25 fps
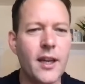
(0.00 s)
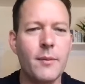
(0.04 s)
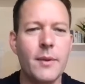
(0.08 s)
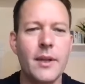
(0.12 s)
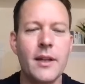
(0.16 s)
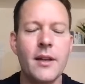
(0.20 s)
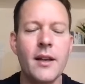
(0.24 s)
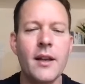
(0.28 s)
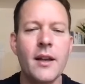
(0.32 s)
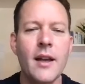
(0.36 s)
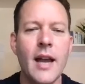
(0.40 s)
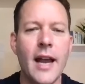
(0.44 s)
I
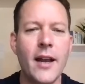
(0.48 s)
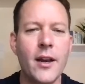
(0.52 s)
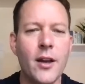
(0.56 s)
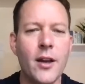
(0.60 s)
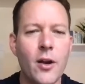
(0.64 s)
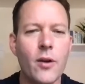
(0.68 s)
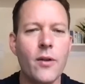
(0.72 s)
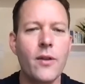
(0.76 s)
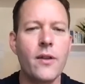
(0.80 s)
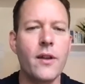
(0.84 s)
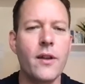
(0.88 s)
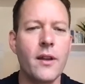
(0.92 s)
mean, I
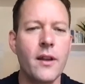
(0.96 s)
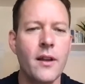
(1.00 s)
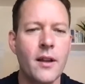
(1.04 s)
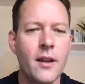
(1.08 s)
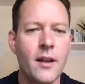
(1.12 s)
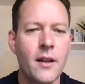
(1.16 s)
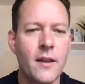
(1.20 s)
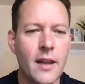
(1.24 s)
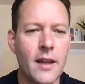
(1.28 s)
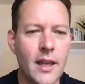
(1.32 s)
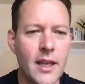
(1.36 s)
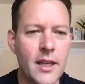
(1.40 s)
know the
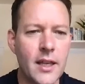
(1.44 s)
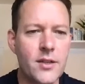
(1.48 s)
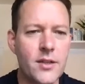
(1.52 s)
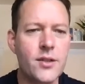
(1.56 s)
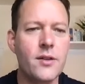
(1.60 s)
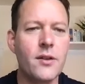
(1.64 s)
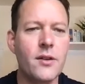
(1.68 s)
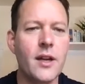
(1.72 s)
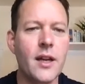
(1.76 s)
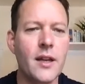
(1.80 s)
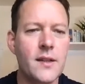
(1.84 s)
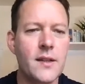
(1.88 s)

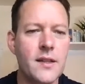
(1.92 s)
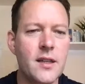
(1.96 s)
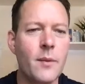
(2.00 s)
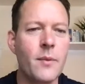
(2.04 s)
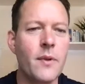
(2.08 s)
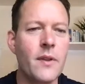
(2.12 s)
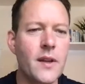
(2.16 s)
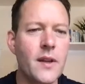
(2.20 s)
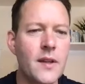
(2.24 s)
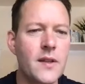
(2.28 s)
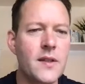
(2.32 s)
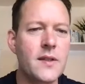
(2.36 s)
history and some
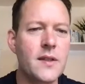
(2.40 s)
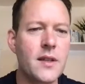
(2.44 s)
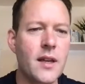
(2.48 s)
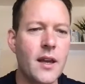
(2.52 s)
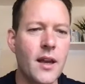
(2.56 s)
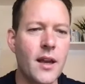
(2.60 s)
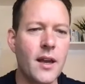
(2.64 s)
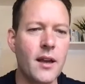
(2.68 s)
of this